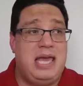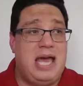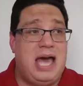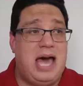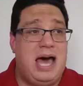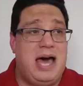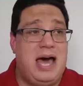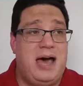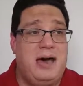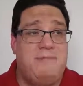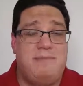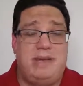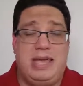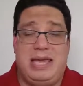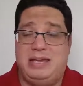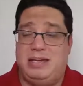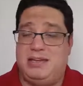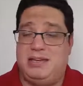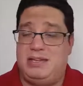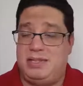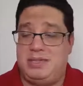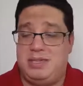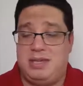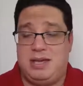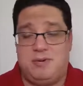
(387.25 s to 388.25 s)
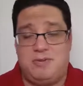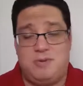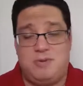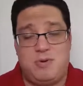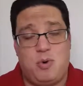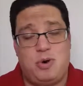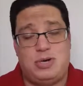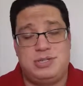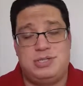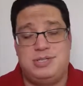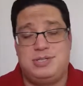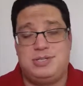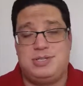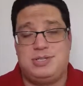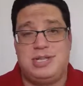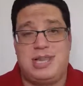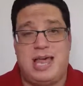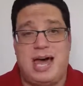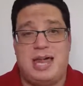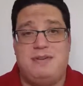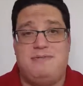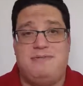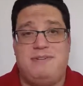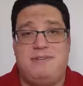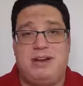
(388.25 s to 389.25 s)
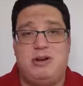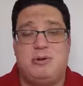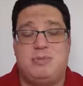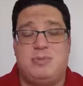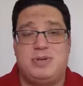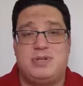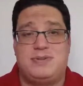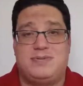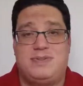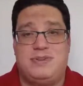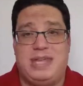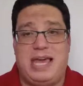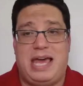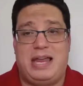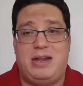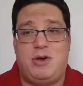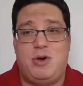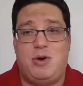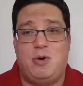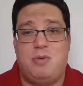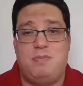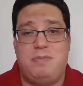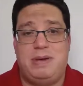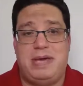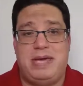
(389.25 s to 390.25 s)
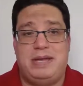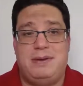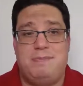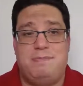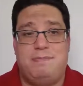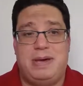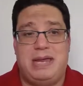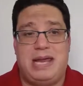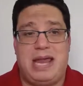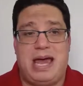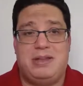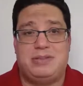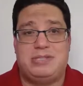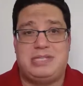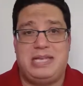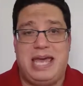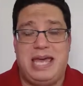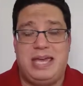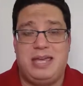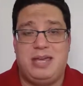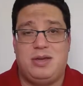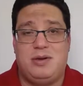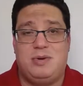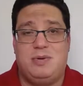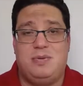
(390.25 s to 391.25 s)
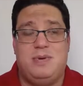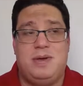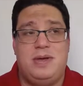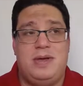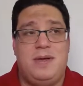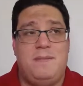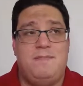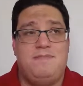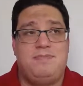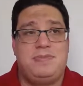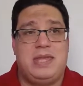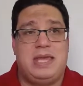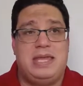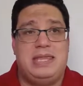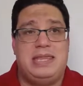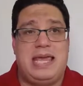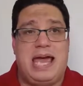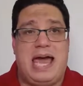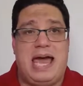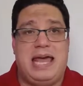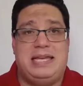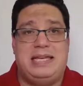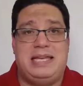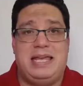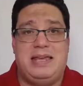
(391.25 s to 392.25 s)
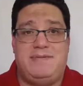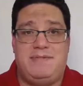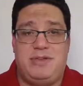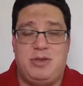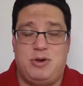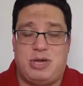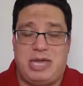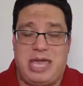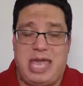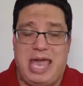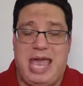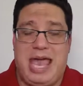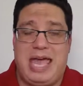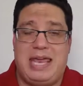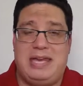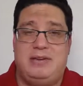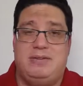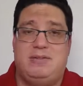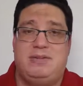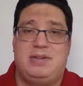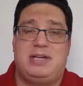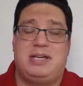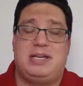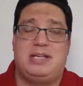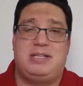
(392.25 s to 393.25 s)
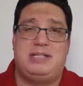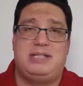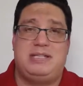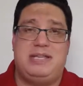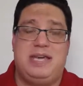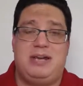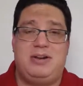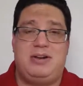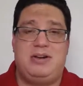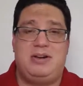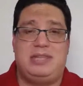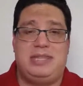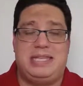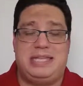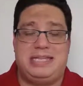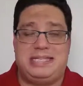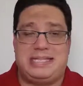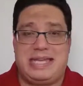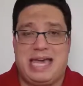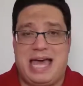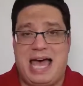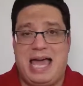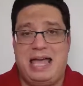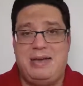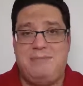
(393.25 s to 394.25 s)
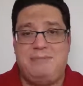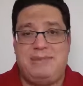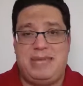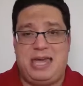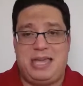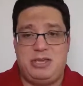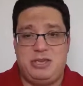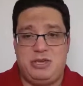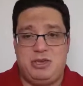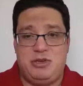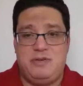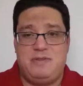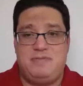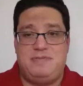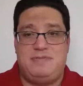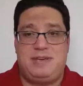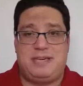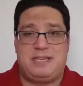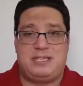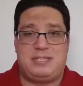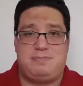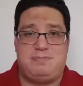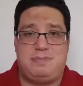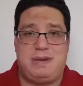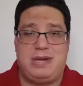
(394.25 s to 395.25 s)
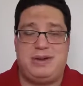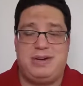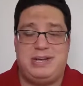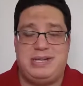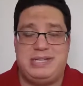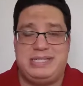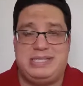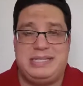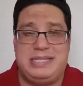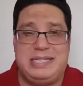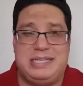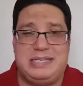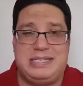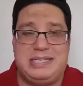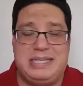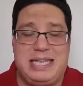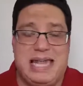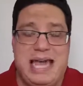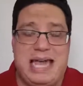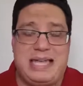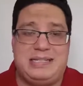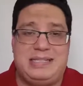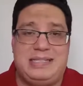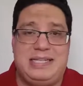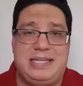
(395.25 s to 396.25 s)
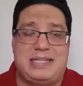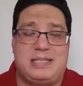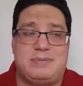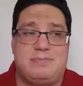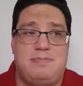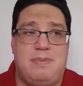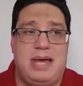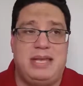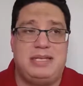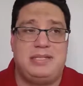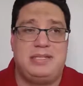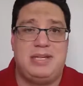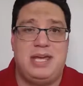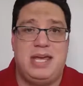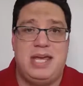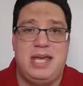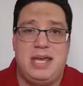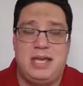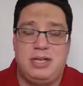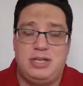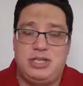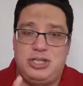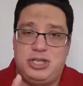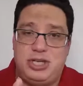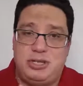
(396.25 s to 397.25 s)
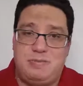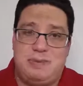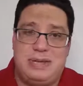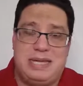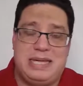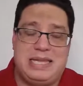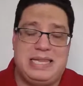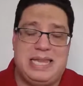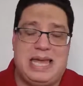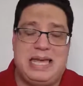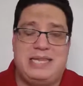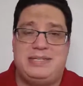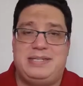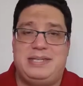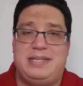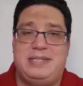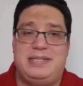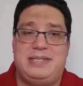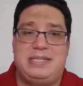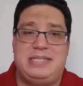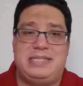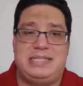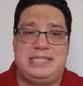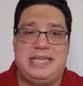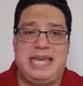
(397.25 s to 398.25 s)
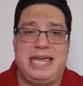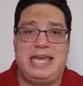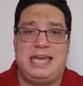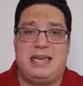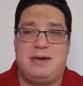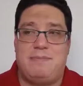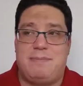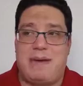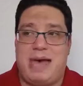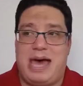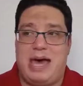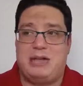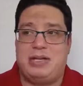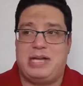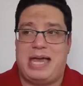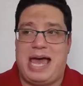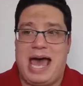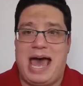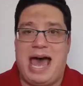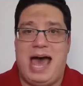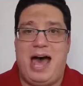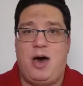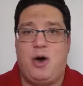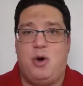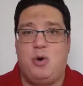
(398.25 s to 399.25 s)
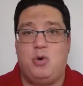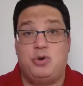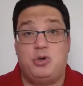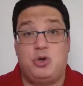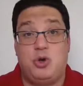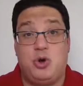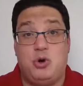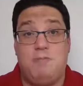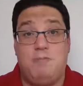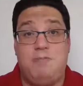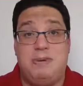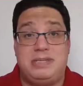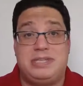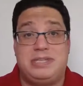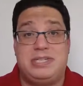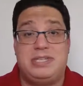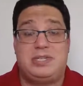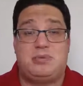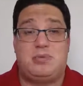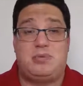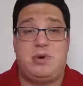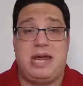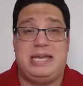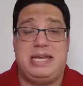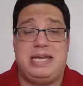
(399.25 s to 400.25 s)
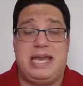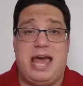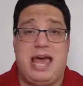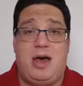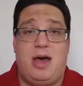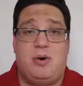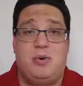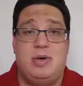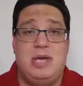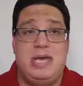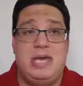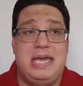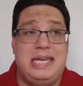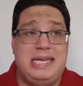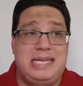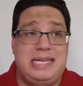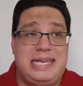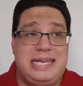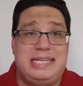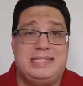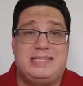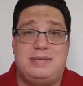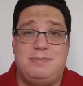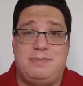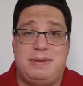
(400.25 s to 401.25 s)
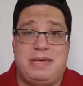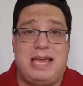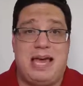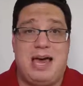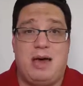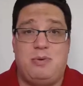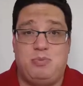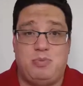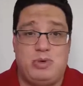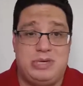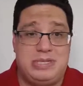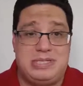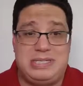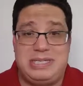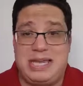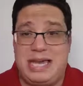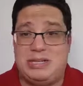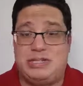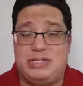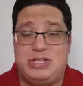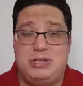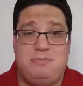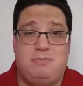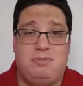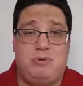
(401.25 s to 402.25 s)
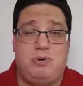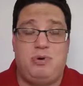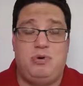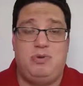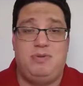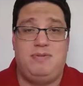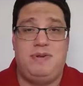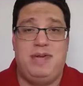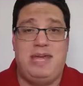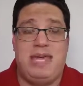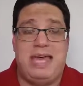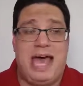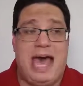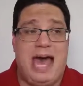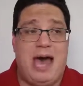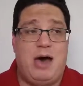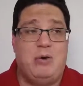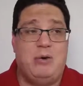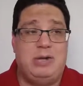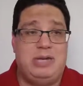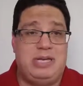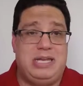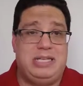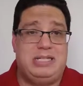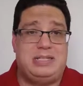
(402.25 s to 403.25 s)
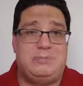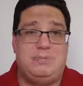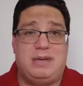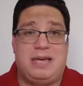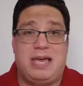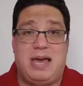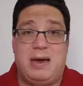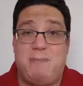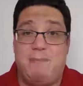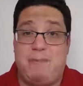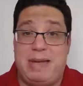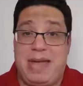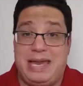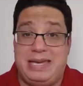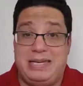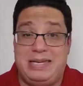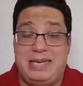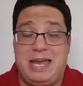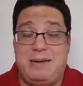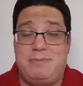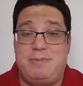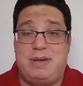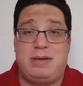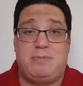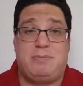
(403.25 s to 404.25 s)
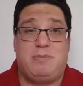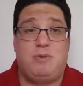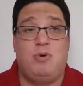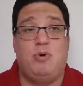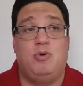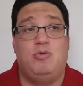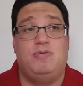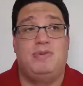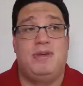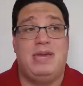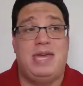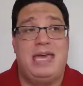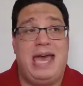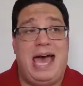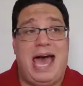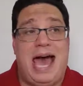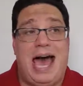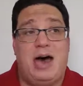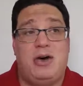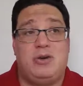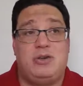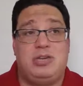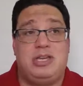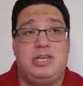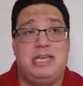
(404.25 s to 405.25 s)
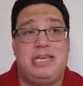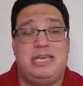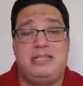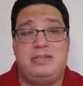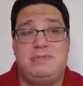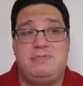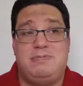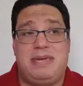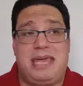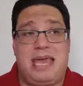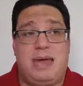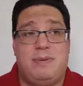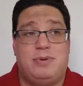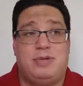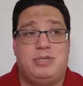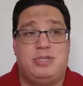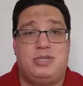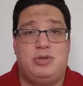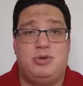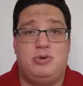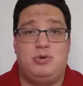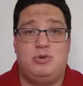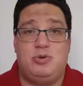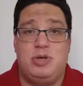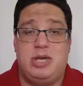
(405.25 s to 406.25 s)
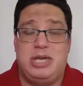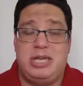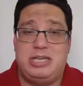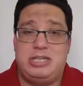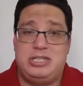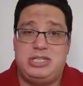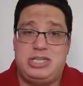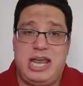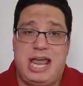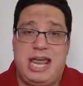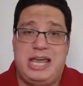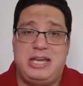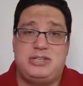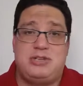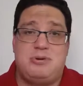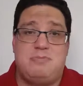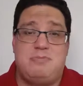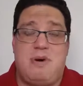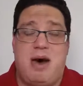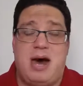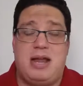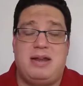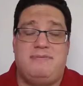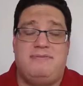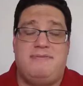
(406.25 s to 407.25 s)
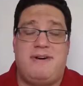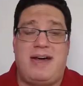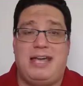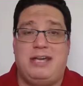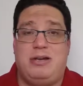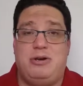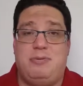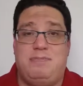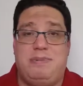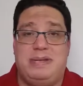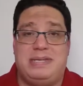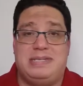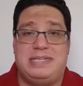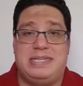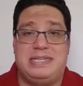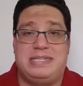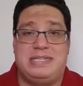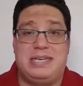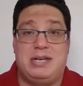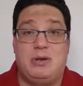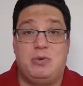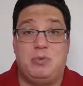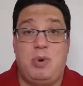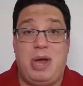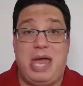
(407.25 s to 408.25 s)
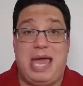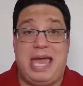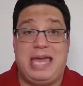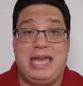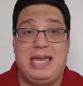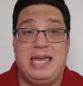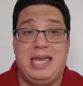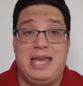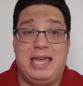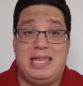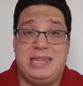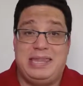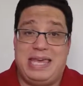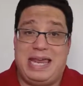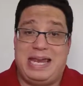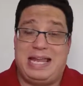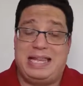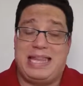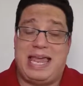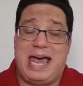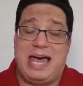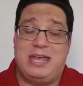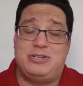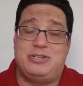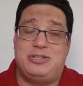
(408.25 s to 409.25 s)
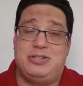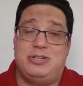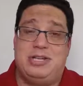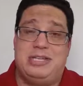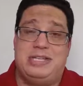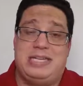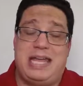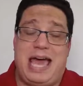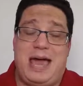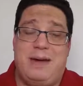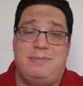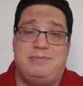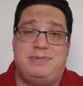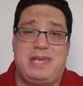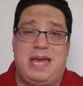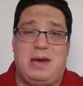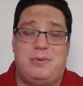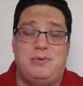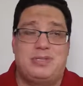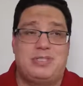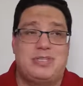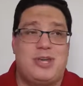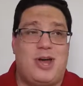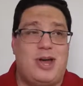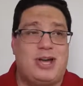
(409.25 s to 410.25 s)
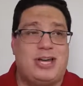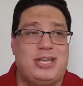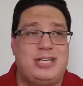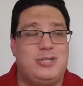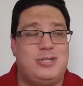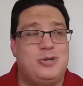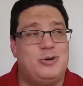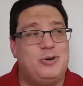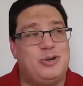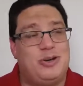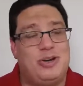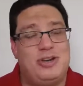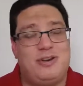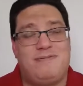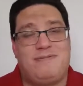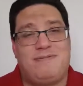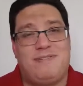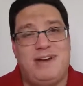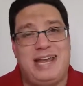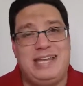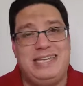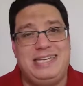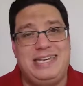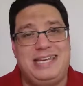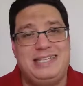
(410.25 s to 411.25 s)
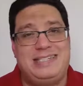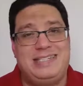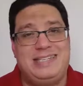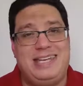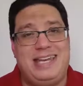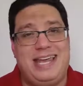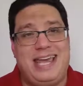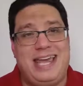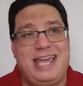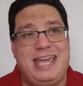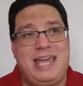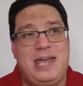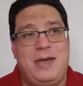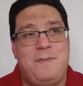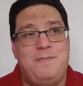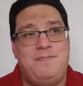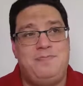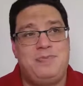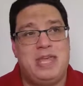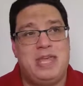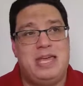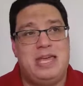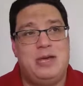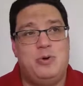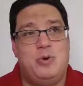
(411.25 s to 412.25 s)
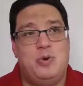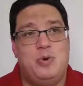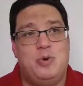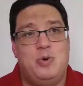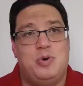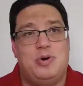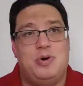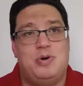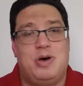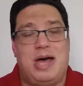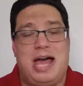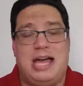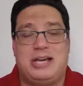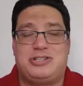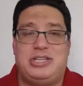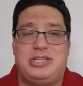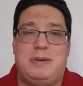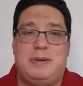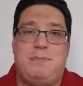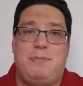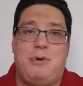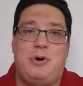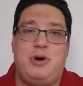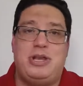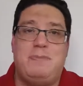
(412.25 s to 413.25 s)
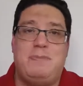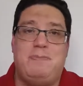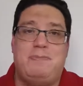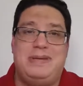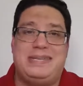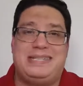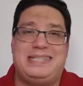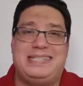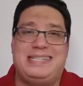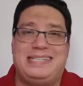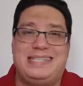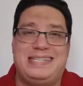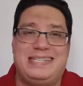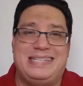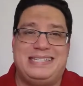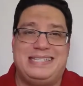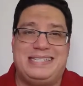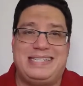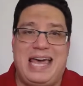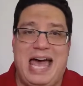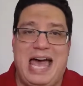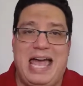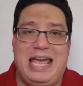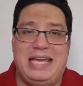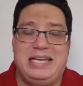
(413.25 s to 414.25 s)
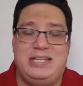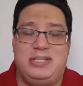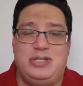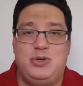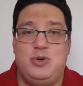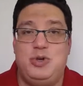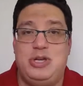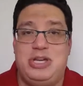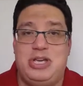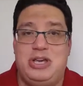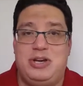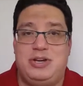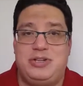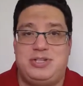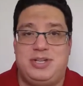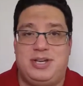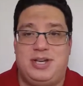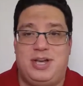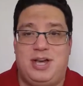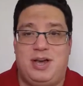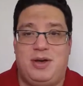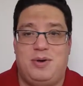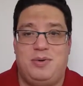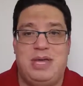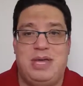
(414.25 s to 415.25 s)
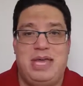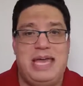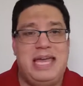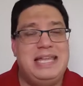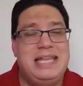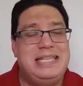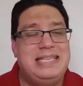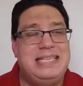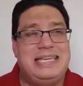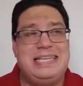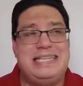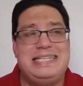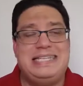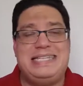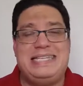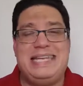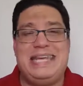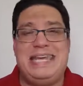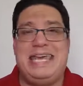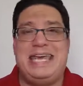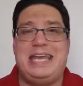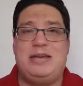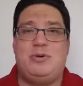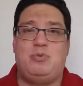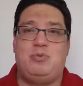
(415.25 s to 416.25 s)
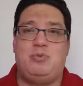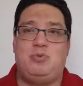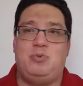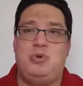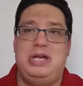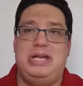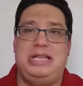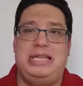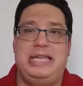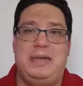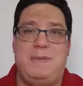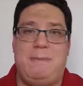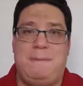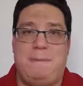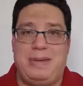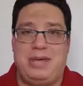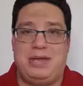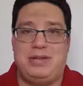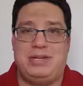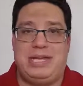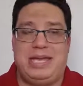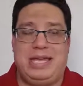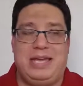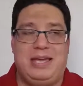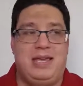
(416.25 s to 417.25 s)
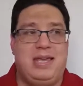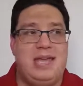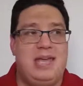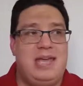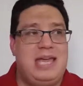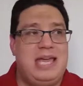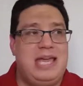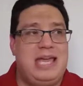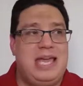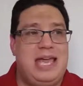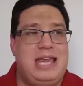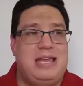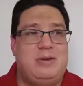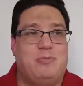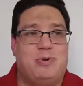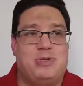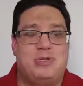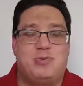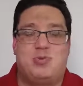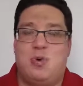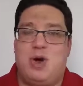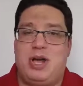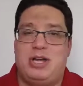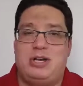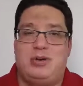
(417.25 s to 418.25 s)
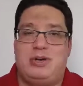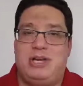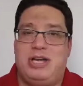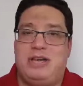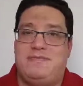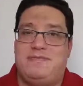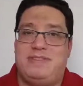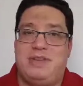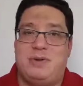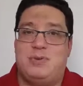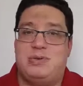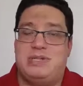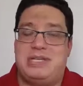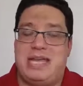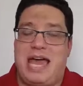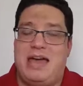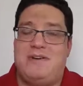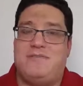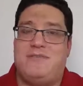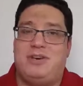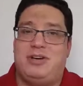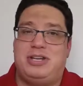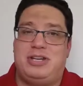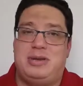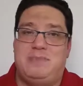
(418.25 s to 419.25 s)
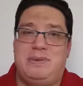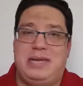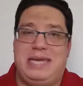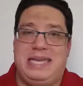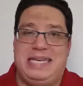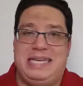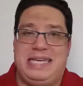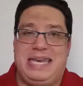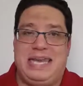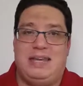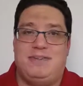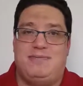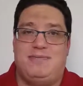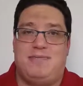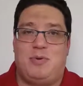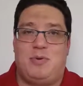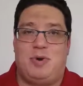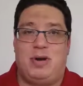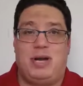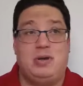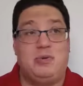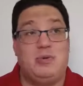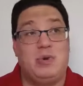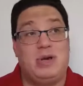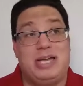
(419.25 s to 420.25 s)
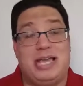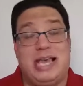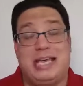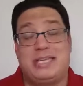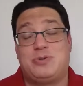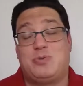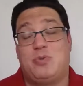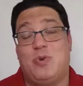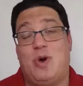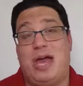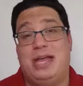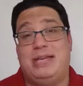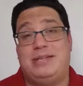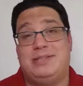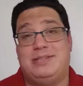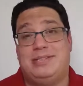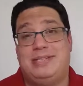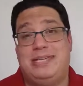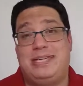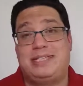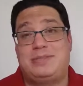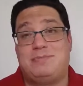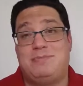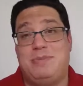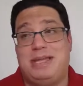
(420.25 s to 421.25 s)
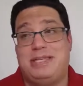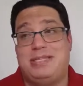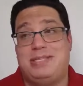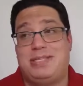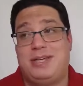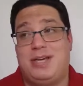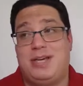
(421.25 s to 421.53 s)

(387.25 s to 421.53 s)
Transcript: And of course, there's a lot of variables for that whole bit, but I'll tell you that if you can consider the time that you've experienced this last 6 months should be a lesson to think about how your business right now needs to become recession proof, how it needs to become pandemic proof, how you need to be able to change or modify your business in a way that allows you to adapt. I was talking to a good friend yesterday who actually put a business aside 2 years ago, didn't see it really building, and was wondering if there was ever going to be a need for it. Well, guess what? 6 months